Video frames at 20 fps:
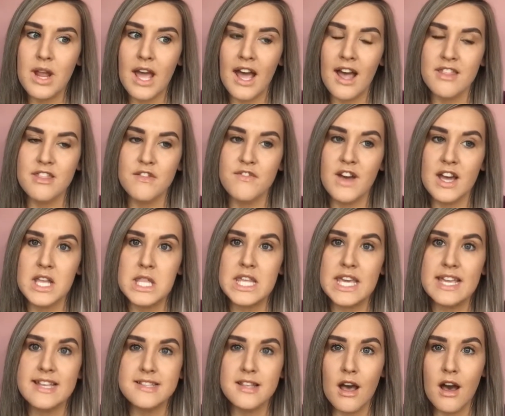And the fact
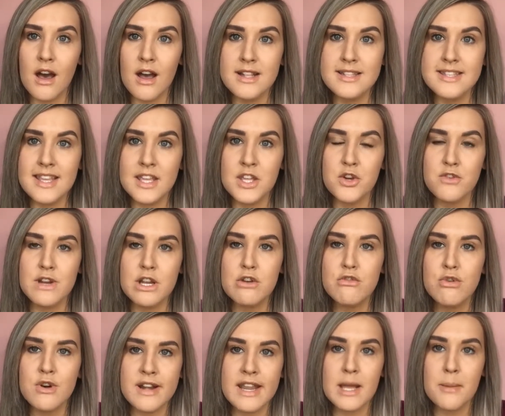that it's hurting, you're in
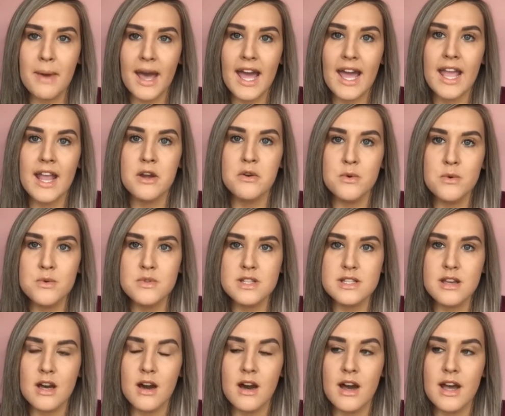chronic pain all the
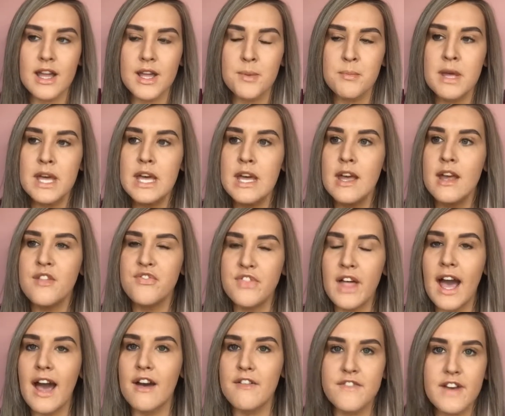time,
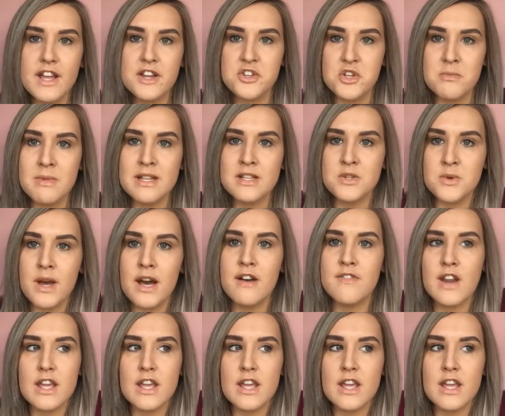that affects your mental health.